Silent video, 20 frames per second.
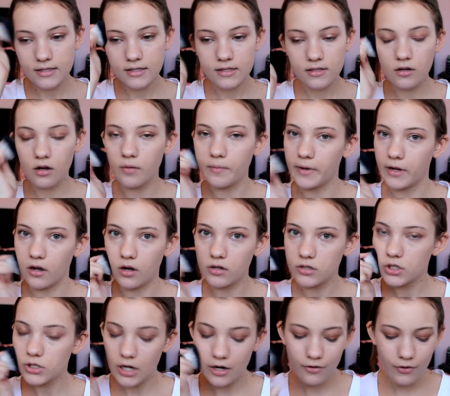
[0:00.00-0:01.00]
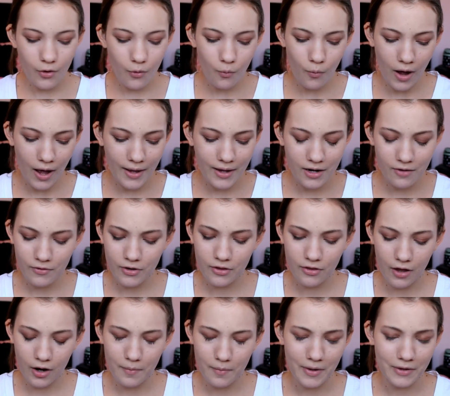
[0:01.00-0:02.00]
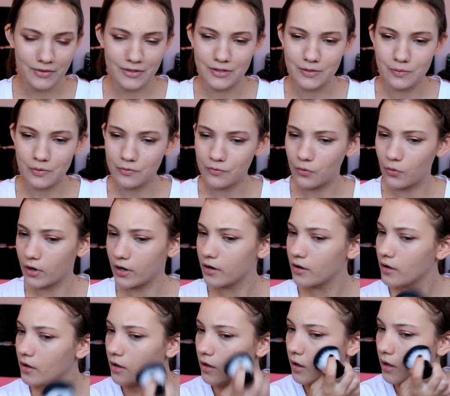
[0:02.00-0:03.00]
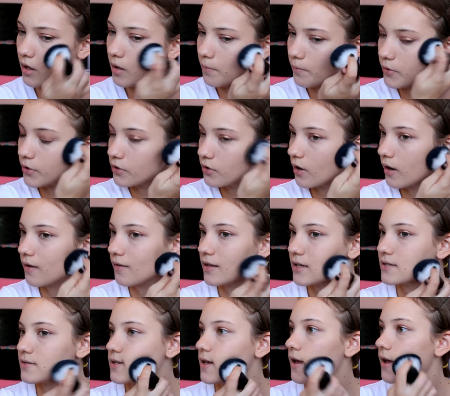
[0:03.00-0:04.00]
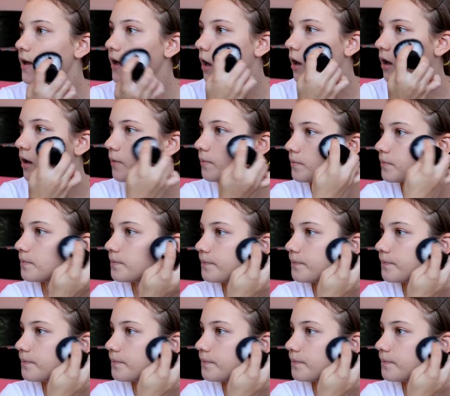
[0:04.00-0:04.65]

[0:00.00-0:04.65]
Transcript: this, oh my gosh, I don't know why I never thought about this before. But you know how they say